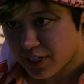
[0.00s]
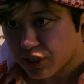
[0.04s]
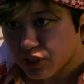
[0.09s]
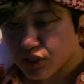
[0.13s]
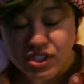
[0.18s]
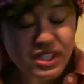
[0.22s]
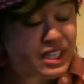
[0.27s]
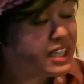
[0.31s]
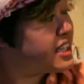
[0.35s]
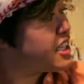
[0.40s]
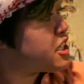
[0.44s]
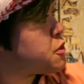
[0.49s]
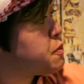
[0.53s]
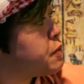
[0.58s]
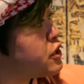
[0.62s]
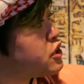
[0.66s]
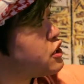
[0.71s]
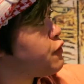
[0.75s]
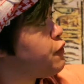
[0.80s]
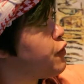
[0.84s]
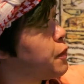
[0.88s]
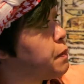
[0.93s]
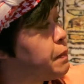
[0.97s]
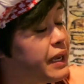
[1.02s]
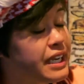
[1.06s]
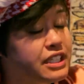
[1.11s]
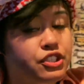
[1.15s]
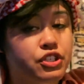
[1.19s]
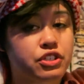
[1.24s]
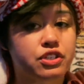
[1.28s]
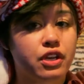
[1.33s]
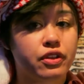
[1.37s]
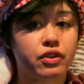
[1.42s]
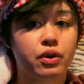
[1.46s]
You see these beautiful
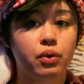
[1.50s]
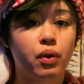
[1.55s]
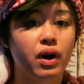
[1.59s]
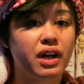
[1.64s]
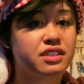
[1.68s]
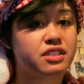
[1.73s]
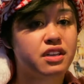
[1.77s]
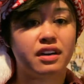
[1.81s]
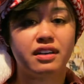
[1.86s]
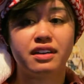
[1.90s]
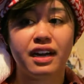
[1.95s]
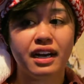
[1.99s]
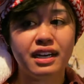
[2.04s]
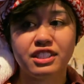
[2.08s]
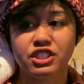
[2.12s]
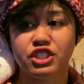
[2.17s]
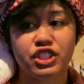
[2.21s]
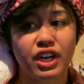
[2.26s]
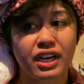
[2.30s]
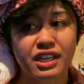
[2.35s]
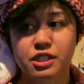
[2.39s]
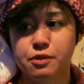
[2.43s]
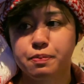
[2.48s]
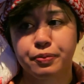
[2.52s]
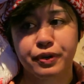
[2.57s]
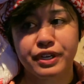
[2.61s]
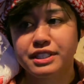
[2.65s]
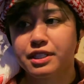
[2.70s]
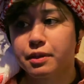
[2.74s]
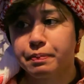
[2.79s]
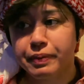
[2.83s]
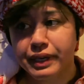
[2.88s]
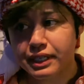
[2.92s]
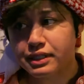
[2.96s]
pictures on the walls are not just
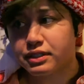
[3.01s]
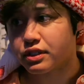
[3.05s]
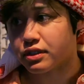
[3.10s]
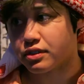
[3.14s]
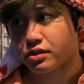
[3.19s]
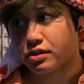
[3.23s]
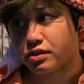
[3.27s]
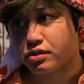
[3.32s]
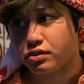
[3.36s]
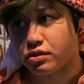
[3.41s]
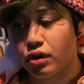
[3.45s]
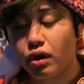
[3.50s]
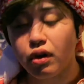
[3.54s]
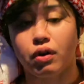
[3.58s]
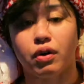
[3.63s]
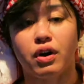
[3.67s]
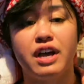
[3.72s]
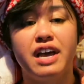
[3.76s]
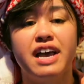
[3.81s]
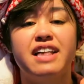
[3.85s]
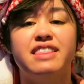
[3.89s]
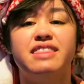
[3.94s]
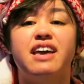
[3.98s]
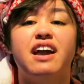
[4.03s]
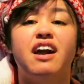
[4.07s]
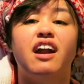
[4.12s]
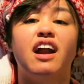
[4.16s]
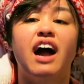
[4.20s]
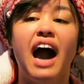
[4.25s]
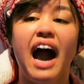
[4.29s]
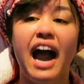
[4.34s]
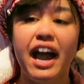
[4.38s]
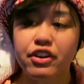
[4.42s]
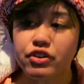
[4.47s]
pretty pictures. No, they are
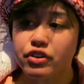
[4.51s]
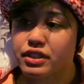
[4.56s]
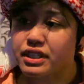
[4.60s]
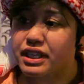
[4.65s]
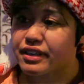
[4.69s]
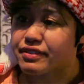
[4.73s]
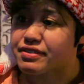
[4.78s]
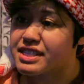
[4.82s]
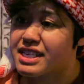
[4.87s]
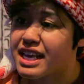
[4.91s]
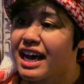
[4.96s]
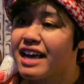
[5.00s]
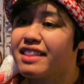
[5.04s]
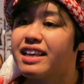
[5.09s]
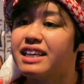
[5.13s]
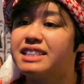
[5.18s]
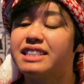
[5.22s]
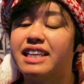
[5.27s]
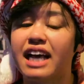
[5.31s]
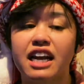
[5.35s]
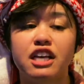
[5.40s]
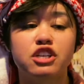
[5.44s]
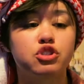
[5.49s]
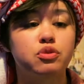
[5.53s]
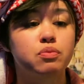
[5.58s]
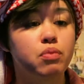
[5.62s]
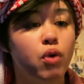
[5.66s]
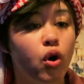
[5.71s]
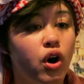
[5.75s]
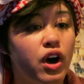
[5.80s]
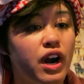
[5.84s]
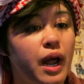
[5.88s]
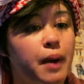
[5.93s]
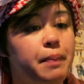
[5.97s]
hieroglyphs that tell us
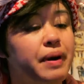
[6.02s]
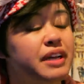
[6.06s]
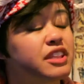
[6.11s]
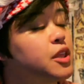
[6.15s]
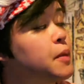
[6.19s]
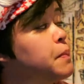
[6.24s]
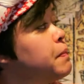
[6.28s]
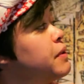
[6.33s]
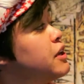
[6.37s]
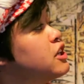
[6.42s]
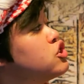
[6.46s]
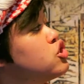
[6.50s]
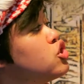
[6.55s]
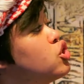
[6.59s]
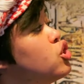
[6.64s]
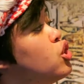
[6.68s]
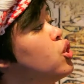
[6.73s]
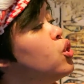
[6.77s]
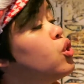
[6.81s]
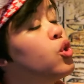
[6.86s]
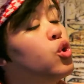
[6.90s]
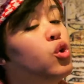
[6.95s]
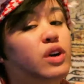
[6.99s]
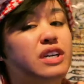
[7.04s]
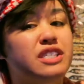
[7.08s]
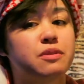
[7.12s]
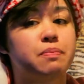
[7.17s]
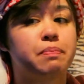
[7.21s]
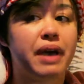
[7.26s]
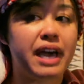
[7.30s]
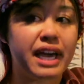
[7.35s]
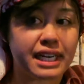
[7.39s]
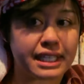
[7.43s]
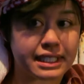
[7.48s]
more about the person who was
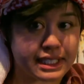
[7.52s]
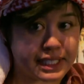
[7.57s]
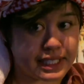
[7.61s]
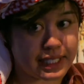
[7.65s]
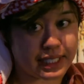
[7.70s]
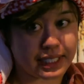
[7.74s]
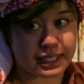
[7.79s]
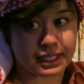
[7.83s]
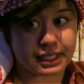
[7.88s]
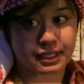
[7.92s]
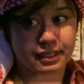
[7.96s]
buried here.